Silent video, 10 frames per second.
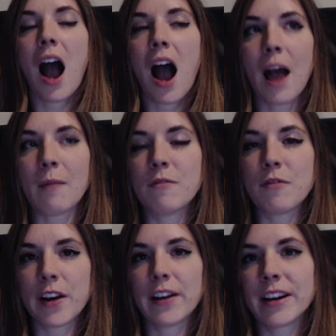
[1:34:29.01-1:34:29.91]
I'm
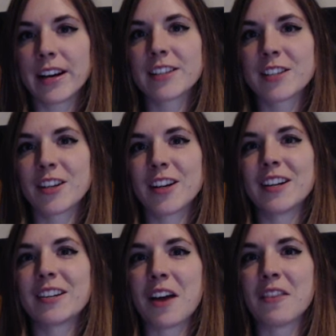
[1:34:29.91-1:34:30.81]
very
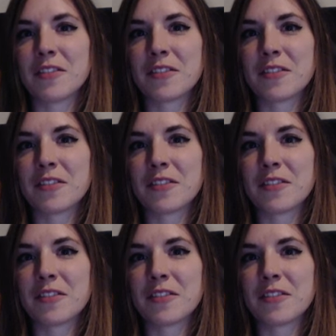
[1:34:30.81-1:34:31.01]
concerned of